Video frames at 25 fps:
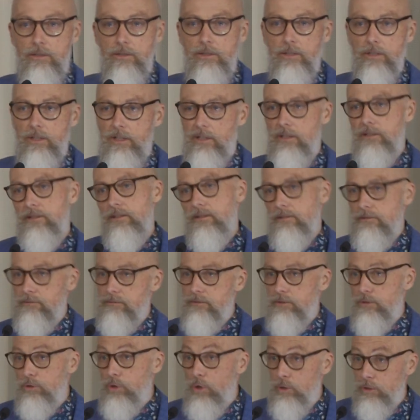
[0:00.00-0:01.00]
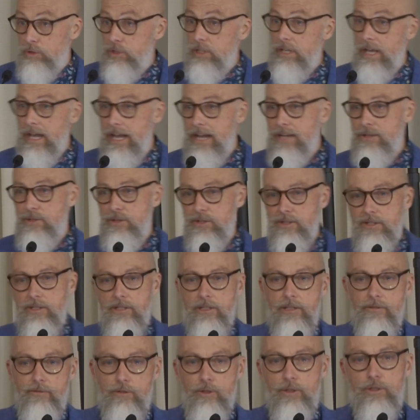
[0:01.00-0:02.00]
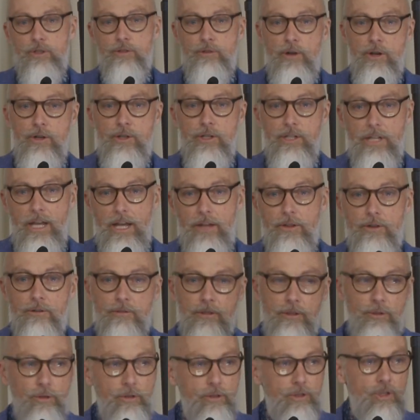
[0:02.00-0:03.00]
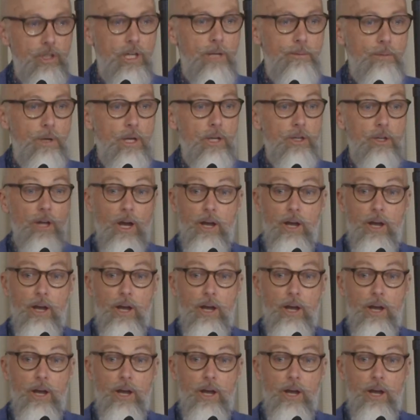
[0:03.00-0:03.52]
you know, dodgy houses that you've just thrown together on the cheap?